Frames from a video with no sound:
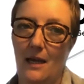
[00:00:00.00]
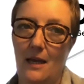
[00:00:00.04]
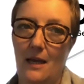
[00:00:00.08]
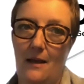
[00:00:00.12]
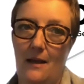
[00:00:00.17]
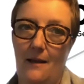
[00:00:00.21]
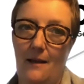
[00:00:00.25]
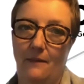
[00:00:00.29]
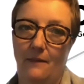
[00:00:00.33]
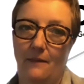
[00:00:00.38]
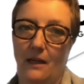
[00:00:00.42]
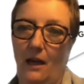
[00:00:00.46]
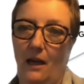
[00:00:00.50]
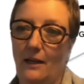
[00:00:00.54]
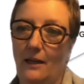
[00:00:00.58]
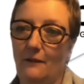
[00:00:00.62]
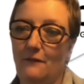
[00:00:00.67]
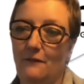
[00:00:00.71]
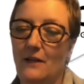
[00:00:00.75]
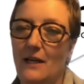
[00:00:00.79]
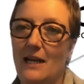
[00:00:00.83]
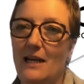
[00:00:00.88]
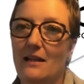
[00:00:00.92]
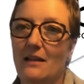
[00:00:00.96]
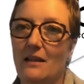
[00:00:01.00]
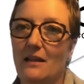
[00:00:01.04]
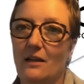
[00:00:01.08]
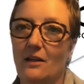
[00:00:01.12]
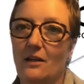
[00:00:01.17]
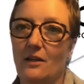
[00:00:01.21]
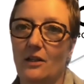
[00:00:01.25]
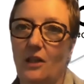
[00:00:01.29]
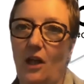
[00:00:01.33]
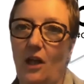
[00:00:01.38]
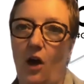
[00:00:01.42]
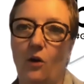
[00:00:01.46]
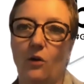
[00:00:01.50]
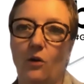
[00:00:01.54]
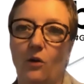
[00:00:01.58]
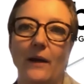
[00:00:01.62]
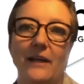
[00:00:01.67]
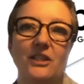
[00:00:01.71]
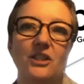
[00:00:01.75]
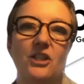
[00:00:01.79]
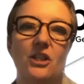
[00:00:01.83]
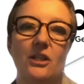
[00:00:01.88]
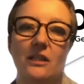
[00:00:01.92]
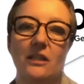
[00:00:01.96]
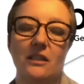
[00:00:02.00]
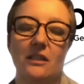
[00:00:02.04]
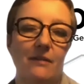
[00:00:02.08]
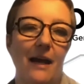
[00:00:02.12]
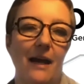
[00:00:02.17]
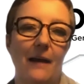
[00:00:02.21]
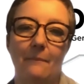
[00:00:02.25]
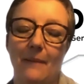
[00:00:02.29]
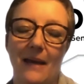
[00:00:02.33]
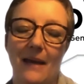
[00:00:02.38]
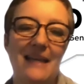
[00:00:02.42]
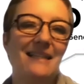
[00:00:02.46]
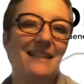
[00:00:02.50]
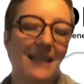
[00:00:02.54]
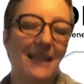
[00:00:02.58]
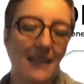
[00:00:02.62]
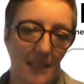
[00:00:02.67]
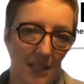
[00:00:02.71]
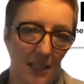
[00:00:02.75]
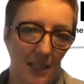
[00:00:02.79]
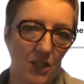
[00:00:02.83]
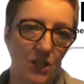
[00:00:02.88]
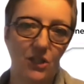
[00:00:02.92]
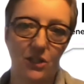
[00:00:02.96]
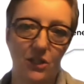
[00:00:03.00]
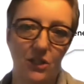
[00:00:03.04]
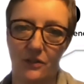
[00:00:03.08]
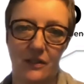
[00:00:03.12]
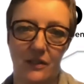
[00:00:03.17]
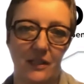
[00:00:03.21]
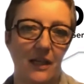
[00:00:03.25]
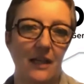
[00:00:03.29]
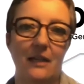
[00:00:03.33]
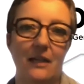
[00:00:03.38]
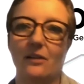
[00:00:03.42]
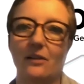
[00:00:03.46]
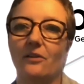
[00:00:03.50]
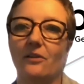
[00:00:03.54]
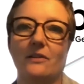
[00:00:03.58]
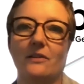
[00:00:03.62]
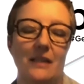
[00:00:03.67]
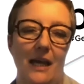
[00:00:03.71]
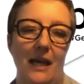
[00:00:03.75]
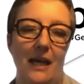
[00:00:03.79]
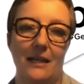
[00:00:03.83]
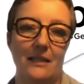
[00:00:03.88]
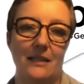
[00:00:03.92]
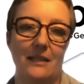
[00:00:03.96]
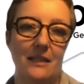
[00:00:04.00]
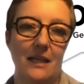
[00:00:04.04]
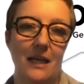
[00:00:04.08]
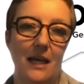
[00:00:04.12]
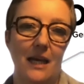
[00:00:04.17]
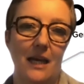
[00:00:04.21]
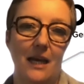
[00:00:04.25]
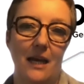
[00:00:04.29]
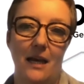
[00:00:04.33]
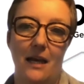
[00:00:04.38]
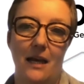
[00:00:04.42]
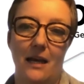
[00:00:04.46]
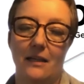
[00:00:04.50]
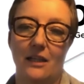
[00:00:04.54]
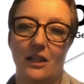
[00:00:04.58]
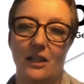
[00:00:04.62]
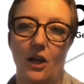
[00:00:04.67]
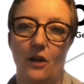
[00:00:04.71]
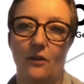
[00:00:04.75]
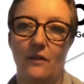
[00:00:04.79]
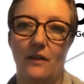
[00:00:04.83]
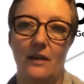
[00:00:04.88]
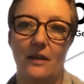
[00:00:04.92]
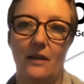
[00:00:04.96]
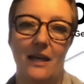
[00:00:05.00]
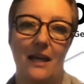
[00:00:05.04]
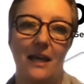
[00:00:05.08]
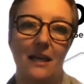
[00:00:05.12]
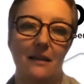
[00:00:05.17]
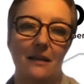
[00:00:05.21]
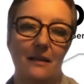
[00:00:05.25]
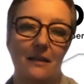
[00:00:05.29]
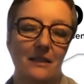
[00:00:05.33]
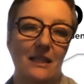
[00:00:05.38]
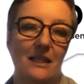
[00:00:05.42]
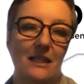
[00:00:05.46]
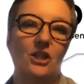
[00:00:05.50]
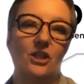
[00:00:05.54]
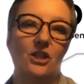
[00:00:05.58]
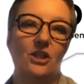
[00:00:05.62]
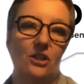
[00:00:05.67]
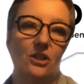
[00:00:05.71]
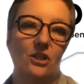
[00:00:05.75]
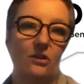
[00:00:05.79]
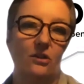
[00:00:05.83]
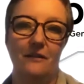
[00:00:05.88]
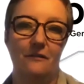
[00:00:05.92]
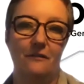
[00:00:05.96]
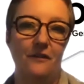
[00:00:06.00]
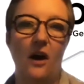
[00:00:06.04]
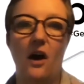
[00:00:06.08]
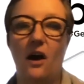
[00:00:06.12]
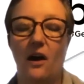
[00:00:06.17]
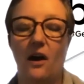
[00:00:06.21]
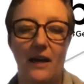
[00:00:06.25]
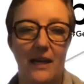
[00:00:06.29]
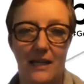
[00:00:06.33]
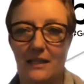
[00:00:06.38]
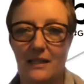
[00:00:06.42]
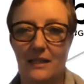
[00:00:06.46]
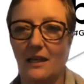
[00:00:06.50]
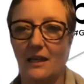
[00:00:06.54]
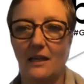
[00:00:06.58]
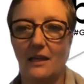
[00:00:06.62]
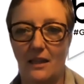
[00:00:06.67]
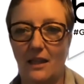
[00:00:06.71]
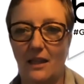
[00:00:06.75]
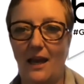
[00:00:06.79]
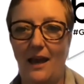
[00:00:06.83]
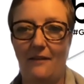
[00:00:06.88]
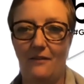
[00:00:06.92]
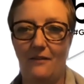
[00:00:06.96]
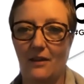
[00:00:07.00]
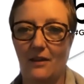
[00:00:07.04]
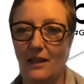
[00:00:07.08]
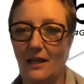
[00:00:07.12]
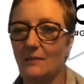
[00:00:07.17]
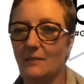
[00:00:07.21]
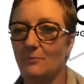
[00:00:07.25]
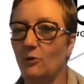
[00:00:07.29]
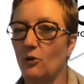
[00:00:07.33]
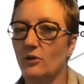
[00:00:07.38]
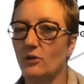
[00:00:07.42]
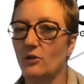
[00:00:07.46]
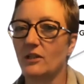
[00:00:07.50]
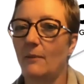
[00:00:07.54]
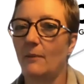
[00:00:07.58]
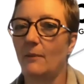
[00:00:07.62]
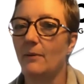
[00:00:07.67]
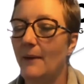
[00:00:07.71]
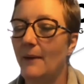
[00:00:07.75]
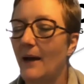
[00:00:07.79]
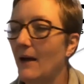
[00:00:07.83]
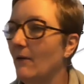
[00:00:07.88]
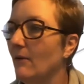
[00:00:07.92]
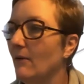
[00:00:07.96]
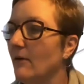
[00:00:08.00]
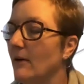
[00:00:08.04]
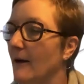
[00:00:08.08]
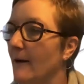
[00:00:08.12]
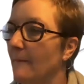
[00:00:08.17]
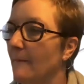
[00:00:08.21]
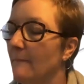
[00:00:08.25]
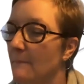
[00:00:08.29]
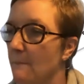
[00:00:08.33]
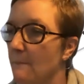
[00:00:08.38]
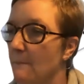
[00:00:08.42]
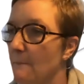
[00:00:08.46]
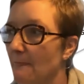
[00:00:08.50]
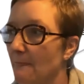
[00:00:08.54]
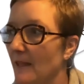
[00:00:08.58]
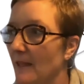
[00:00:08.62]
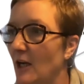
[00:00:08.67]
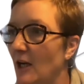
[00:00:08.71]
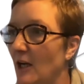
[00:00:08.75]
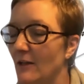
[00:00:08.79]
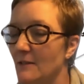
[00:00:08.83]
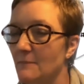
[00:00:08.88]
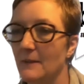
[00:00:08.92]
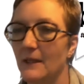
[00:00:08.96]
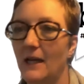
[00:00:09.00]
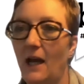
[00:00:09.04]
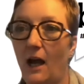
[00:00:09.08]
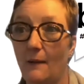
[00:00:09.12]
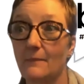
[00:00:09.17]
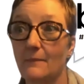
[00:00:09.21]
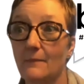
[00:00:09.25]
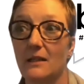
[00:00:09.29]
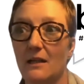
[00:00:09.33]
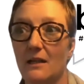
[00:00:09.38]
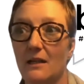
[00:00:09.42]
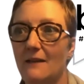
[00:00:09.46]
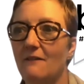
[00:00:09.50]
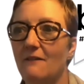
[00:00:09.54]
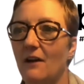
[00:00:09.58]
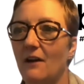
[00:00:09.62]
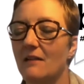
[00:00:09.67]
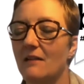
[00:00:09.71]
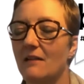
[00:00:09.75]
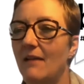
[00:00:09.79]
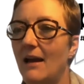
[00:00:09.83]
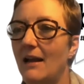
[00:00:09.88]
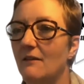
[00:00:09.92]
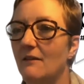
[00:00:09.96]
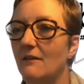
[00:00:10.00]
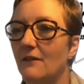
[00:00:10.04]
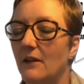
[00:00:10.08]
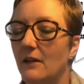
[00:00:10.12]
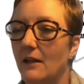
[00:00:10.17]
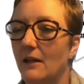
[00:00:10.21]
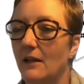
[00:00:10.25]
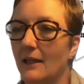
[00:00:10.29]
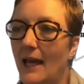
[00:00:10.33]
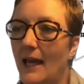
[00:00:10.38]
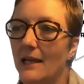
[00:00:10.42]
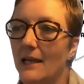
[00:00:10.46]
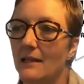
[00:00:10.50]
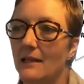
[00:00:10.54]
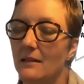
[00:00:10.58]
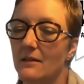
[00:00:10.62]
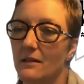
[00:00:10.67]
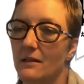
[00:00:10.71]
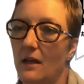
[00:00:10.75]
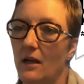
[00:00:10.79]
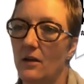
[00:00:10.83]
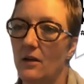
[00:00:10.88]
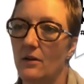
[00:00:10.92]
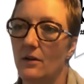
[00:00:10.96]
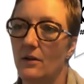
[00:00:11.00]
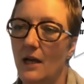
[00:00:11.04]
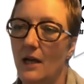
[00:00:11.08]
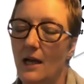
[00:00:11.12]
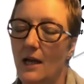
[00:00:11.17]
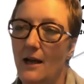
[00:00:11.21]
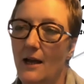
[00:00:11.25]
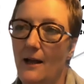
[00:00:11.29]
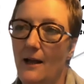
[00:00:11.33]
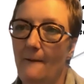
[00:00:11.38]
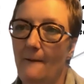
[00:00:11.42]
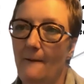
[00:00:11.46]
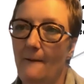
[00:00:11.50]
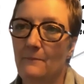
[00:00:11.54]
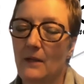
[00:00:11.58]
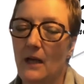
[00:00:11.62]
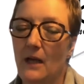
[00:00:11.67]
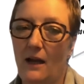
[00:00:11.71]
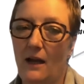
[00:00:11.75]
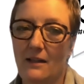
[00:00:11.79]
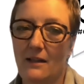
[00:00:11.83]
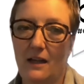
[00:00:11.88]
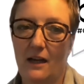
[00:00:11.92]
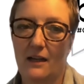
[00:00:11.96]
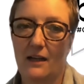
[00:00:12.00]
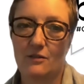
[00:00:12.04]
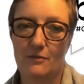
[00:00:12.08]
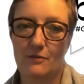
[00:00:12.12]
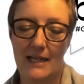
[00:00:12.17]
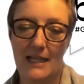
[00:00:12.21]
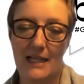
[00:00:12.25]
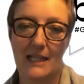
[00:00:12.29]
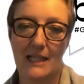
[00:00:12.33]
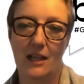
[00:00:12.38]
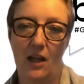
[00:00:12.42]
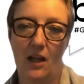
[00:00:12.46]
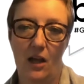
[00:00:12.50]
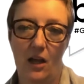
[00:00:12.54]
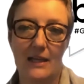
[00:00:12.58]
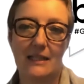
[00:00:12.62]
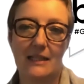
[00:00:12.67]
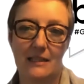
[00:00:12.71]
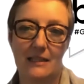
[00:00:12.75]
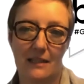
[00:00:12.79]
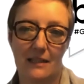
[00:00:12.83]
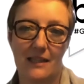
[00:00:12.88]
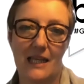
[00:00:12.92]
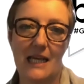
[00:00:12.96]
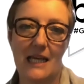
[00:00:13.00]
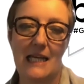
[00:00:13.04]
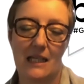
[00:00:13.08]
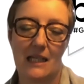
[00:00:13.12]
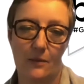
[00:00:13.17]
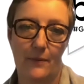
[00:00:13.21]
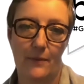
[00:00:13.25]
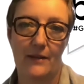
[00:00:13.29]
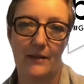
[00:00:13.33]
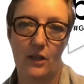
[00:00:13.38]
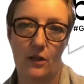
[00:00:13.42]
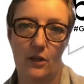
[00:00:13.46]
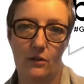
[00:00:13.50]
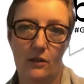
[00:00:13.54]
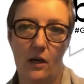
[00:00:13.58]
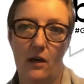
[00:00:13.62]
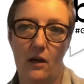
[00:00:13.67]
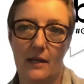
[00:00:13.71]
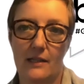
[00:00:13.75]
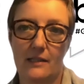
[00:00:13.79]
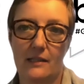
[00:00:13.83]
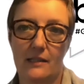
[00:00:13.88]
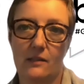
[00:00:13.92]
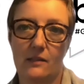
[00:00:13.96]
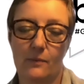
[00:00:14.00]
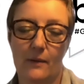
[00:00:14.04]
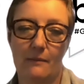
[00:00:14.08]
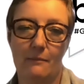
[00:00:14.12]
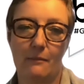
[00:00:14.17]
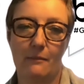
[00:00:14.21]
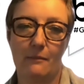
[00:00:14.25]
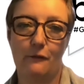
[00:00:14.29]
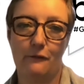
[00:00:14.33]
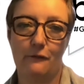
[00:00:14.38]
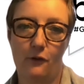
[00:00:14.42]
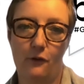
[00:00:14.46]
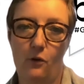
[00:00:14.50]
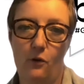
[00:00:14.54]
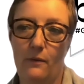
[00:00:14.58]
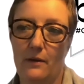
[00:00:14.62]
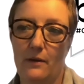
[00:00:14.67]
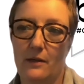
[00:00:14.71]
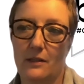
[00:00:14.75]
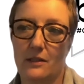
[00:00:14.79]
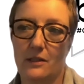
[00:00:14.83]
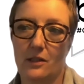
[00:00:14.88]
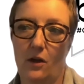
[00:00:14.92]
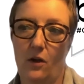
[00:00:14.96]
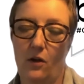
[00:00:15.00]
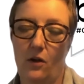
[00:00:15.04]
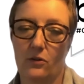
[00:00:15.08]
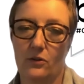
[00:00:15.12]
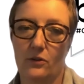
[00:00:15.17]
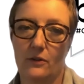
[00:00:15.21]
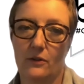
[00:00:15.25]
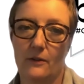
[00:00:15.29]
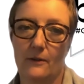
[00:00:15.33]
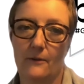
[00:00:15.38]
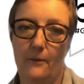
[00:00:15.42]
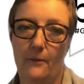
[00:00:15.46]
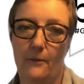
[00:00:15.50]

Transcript: the kind of the whole questions around basic digital skills and, you know, the digital divide that everything's brought up about, you know, has become suddenly very relevant again. So I'd really like to think with you guys as we move forward on,